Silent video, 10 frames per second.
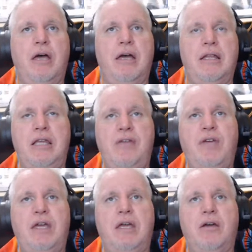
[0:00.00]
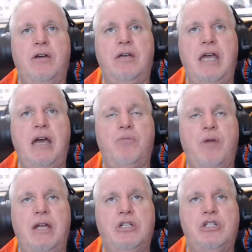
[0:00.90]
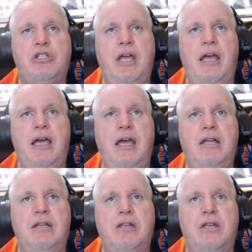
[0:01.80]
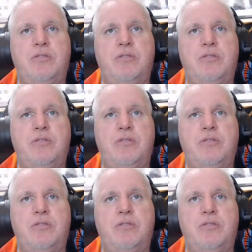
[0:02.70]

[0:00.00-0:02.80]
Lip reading: leaving Cam Reddish and